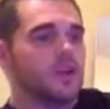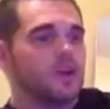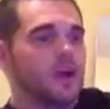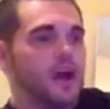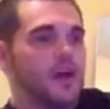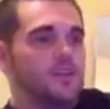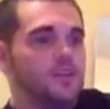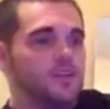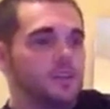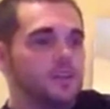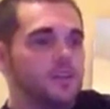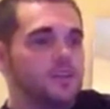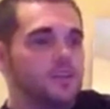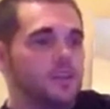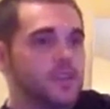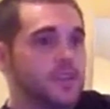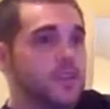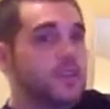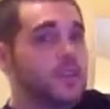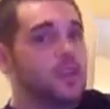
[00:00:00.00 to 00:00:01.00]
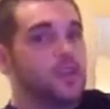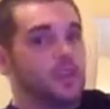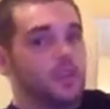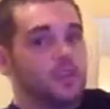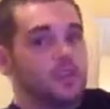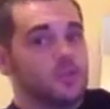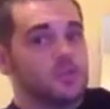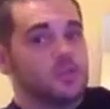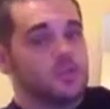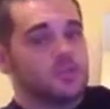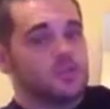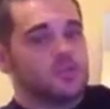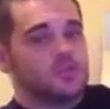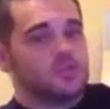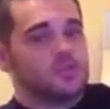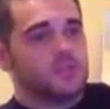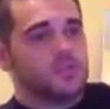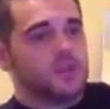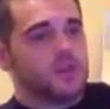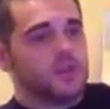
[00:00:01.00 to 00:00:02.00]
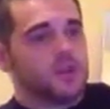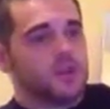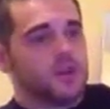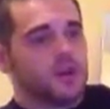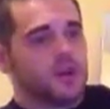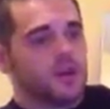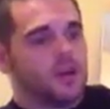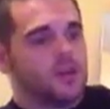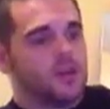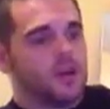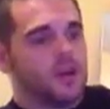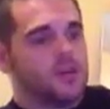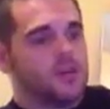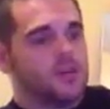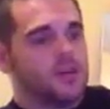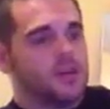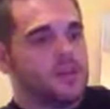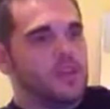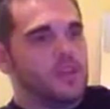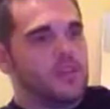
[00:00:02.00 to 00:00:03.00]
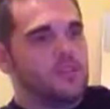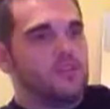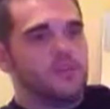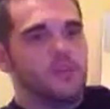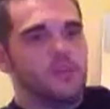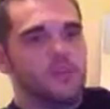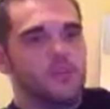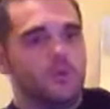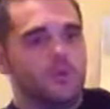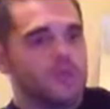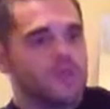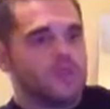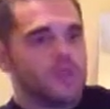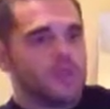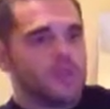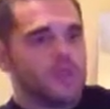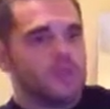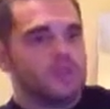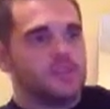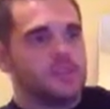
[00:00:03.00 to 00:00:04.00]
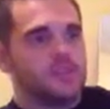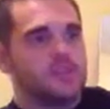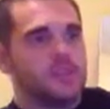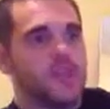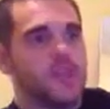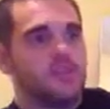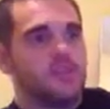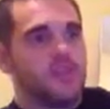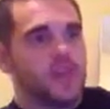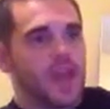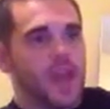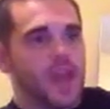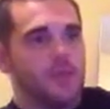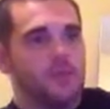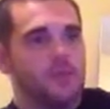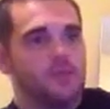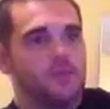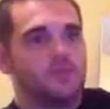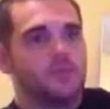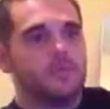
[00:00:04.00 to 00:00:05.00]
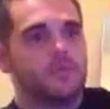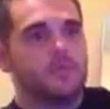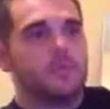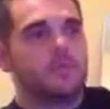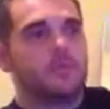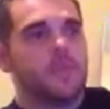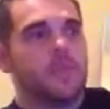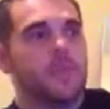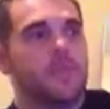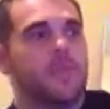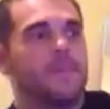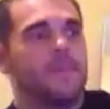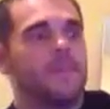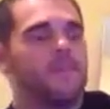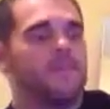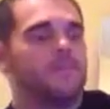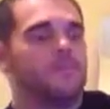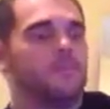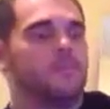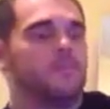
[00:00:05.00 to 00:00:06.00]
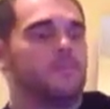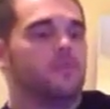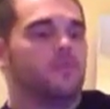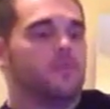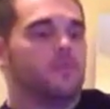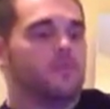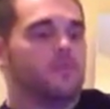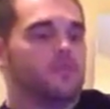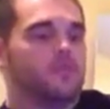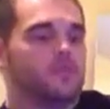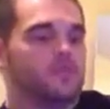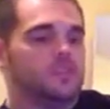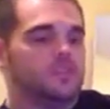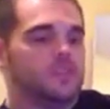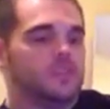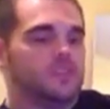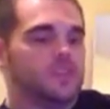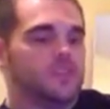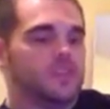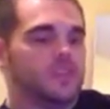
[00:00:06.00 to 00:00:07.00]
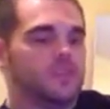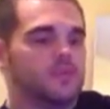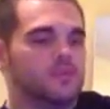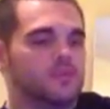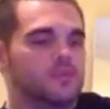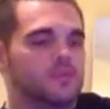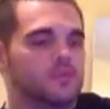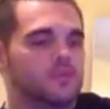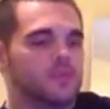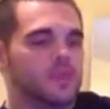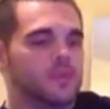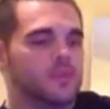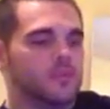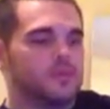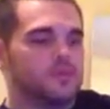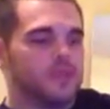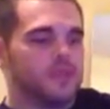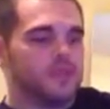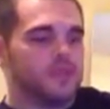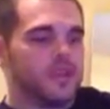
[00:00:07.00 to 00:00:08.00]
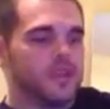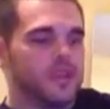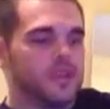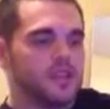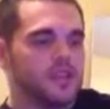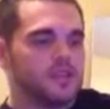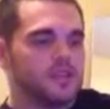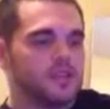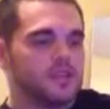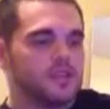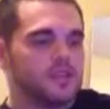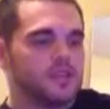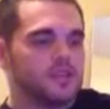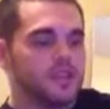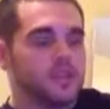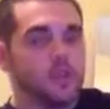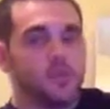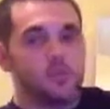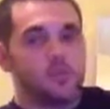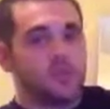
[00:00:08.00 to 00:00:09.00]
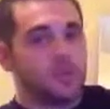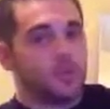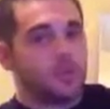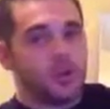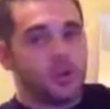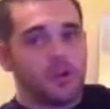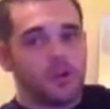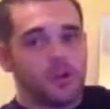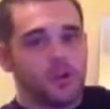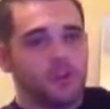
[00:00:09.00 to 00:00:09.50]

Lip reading: I feel it's getting close. I think a few more things have to happen before Jesus comes and gets us. I could be wrong.